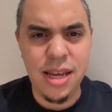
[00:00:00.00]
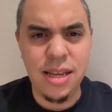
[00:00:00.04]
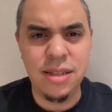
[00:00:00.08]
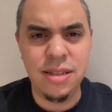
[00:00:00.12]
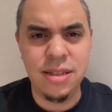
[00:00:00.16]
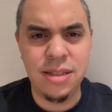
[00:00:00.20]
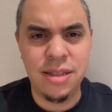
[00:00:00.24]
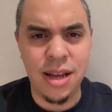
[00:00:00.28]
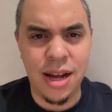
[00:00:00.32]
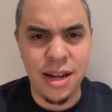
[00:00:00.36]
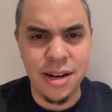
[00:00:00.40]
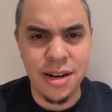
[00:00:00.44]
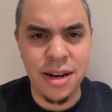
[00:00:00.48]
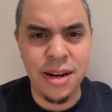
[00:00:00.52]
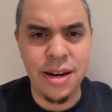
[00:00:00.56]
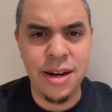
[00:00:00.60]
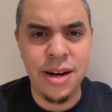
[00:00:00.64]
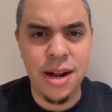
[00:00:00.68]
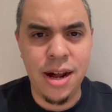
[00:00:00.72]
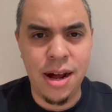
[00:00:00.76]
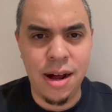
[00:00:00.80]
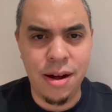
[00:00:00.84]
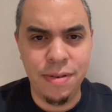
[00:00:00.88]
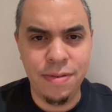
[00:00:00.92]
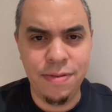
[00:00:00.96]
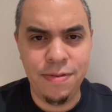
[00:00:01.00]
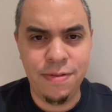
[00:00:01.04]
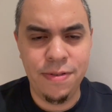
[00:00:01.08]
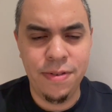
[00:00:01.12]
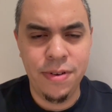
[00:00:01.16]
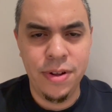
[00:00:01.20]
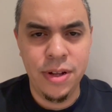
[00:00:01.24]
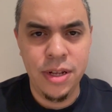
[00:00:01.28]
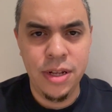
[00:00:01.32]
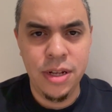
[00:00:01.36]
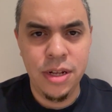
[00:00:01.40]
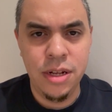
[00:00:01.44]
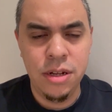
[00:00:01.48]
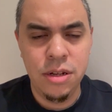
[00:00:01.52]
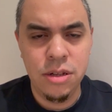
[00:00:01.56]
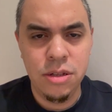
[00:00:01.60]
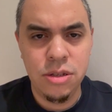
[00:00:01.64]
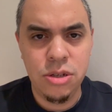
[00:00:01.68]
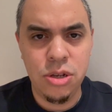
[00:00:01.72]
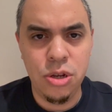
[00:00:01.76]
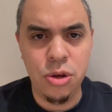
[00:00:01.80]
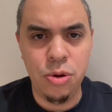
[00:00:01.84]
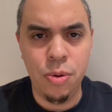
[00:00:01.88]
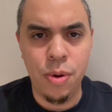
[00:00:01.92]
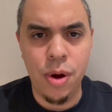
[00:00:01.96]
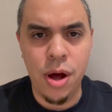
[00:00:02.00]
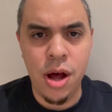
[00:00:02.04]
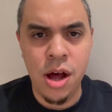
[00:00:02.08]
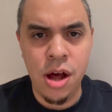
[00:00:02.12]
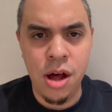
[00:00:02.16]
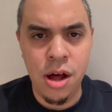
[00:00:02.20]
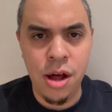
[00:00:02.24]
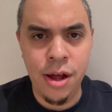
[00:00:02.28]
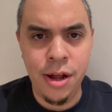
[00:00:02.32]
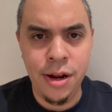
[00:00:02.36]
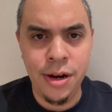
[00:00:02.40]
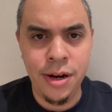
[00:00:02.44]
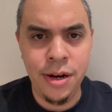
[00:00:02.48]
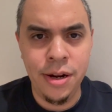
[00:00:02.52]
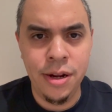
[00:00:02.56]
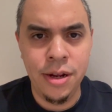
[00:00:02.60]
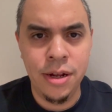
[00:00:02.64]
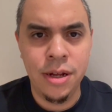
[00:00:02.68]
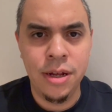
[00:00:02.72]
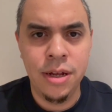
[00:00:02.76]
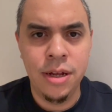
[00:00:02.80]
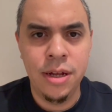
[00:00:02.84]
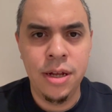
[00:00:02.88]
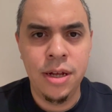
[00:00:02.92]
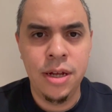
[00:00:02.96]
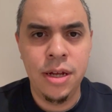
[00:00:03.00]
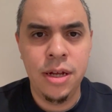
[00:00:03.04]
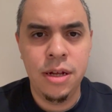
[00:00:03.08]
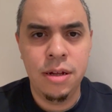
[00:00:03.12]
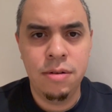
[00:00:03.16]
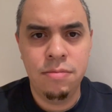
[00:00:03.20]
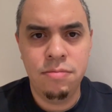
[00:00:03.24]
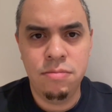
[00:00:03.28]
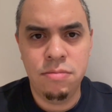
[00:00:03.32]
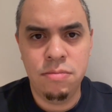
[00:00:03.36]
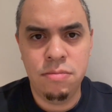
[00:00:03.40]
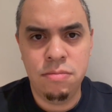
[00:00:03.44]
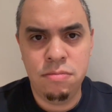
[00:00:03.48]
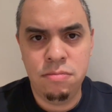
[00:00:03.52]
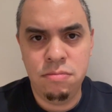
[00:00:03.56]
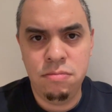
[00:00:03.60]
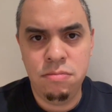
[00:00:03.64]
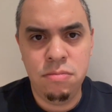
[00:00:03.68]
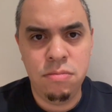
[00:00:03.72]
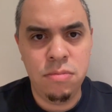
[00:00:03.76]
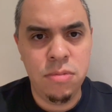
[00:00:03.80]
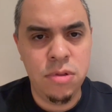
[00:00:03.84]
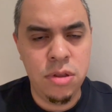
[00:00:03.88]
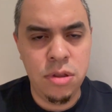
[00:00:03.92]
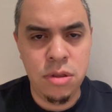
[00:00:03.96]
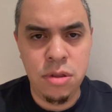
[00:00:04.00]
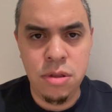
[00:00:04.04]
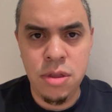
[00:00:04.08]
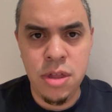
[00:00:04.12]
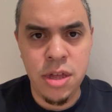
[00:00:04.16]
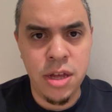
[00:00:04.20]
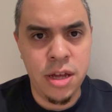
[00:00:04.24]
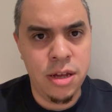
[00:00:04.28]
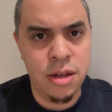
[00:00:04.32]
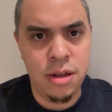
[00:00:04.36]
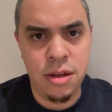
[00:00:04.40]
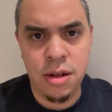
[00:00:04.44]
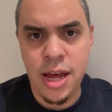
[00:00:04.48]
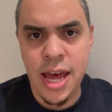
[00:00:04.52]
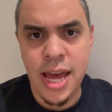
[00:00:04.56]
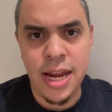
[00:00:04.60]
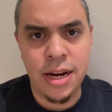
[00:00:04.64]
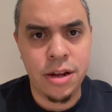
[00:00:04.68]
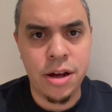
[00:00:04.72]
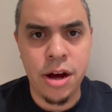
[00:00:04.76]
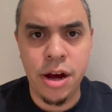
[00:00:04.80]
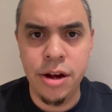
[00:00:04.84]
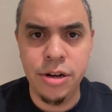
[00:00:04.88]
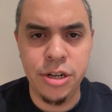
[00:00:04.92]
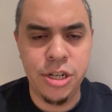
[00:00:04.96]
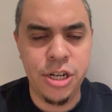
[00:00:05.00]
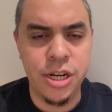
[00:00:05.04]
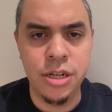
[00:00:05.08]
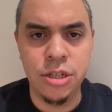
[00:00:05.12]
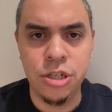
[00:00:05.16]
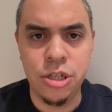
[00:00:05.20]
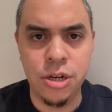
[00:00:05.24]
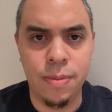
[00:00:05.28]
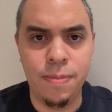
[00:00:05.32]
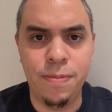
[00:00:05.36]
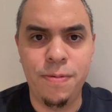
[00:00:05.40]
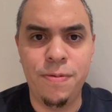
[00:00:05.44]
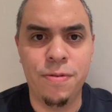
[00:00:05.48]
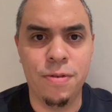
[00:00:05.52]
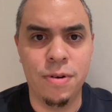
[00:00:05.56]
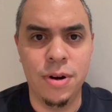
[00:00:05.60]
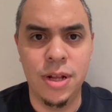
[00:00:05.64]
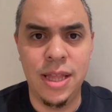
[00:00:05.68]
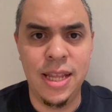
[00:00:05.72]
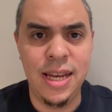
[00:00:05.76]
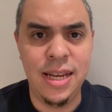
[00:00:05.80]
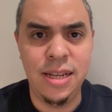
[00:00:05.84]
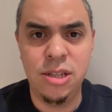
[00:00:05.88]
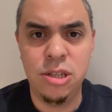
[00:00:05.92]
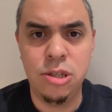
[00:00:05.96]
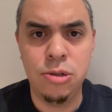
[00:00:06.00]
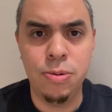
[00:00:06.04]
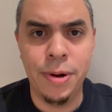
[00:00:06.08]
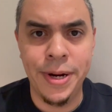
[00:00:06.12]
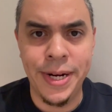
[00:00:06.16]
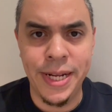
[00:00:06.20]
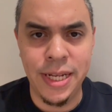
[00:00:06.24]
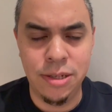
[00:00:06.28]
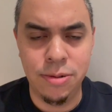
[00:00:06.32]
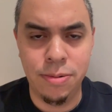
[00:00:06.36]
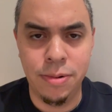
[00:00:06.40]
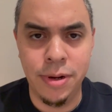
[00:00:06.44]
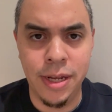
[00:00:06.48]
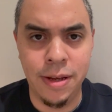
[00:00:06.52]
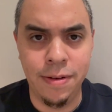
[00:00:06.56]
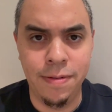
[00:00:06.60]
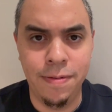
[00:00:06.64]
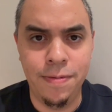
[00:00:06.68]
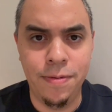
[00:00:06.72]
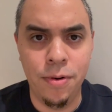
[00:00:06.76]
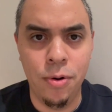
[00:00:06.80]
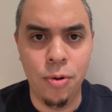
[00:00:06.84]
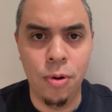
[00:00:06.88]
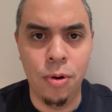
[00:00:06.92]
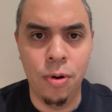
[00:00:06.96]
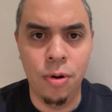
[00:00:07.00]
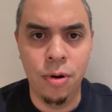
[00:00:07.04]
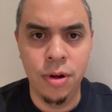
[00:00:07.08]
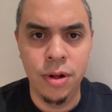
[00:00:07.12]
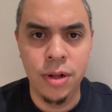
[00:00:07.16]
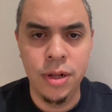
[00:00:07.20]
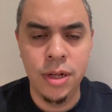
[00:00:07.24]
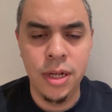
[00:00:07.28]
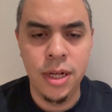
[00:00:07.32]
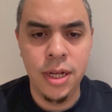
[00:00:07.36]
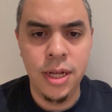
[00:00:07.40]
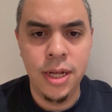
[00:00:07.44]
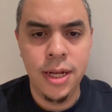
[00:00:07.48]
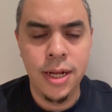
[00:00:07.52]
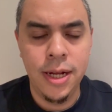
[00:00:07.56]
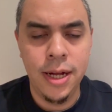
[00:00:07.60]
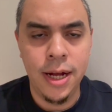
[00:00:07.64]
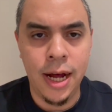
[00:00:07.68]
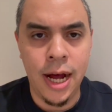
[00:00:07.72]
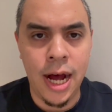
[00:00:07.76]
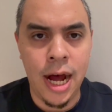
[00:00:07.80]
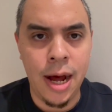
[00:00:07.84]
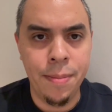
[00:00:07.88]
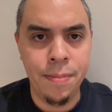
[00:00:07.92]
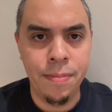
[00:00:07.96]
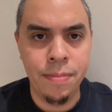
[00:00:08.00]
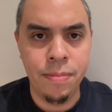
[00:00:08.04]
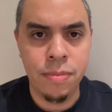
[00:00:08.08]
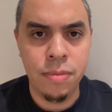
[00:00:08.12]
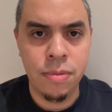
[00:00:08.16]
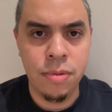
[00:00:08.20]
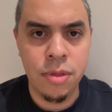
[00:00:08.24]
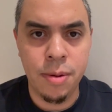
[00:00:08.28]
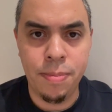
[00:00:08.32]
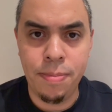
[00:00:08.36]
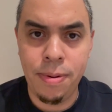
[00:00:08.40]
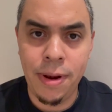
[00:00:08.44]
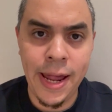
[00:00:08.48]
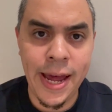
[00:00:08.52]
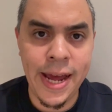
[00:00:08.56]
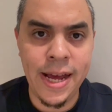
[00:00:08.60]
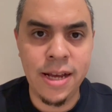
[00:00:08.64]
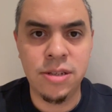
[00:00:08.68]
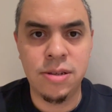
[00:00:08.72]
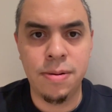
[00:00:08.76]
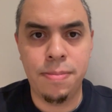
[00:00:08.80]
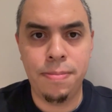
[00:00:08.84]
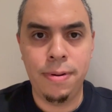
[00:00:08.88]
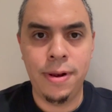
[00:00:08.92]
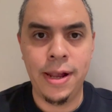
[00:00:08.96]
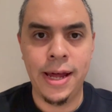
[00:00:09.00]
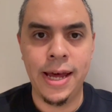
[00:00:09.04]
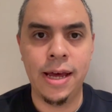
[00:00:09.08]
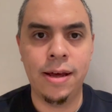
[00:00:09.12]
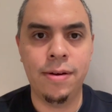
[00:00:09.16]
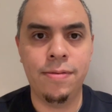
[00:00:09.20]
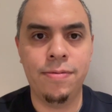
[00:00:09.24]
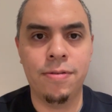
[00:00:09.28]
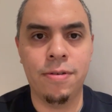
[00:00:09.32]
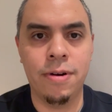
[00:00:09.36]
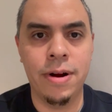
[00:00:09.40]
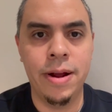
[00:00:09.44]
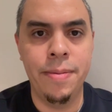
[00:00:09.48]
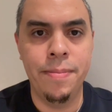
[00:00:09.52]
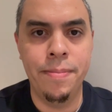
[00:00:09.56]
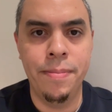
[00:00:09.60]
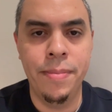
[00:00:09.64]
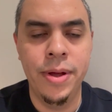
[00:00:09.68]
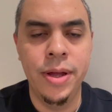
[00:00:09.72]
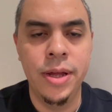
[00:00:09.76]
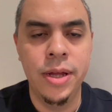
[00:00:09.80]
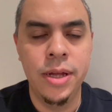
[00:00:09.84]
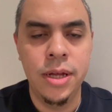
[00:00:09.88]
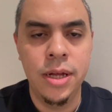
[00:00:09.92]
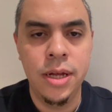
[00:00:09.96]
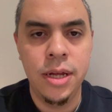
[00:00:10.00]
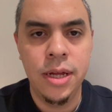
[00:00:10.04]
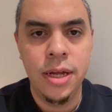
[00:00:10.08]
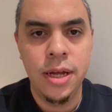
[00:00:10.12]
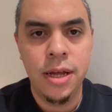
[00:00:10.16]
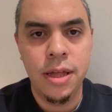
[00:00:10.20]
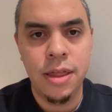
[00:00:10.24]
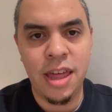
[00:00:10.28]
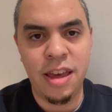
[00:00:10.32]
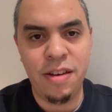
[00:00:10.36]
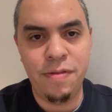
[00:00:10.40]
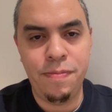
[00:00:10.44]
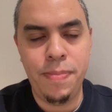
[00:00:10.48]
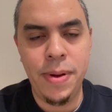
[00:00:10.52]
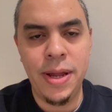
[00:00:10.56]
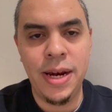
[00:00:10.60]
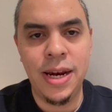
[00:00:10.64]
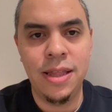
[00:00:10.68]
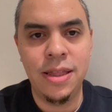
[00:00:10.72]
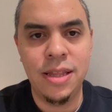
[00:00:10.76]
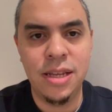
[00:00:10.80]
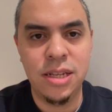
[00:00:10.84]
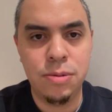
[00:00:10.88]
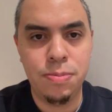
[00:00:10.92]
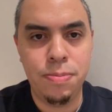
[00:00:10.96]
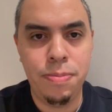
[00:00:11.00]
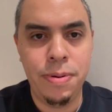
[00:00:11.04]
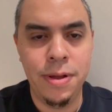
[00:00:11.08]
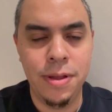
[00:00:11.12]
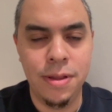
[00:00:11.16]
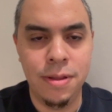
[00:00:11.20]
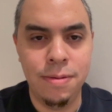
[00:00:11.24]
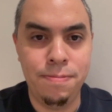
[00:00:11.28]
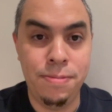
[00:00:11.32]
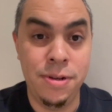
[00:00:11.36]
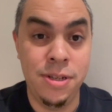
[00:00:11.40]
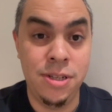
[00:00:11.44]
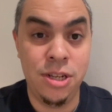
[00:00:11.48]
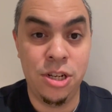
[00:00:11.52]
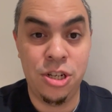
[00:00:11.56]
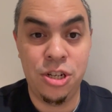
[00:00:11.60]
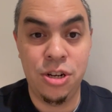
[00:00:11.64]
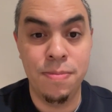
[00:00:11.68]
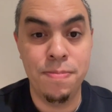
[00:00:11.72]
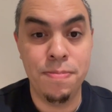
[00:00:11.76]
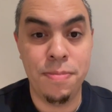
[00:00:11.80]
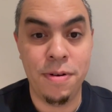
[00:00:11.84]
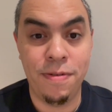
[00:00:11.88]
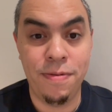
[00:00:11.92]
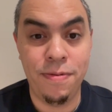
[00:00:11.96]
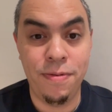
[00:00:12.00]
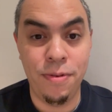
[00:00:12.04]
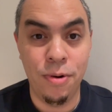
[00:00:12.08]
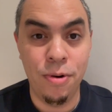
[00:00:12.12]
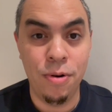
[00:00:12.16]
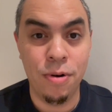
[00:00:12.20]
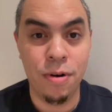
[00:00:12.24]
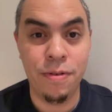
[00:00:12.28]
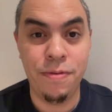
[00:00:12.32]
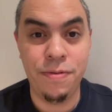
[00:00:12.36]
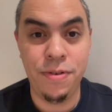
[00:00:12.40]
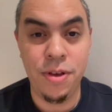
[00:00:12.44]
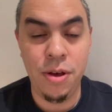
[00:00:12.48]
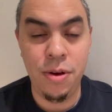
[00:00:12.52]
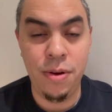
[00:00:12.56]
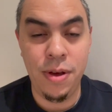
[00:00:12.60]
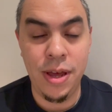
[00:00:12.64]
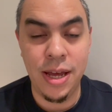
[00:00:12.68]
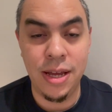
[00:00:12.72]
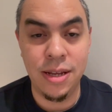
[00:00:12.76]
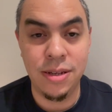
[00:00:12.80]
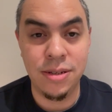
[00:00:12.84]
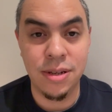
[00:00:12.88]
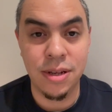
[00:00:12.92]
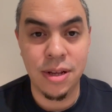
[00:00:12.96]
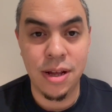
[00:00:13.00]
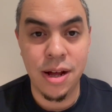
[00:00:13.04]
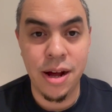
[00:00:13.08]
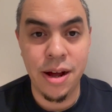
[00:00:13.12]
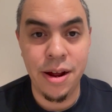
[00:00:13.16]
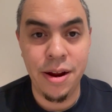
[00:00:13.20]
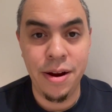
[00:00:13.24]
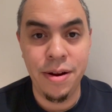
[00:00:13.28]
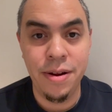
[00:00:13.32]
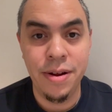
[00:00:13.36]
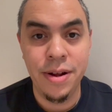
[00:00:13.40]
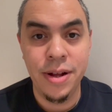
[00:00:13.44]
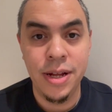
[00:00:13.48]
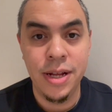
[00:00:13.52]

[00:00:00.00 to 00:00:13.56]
he's done enough to earn the head coaching job for at least 2024. The players are playing for him. They've been in this position before a few years ago,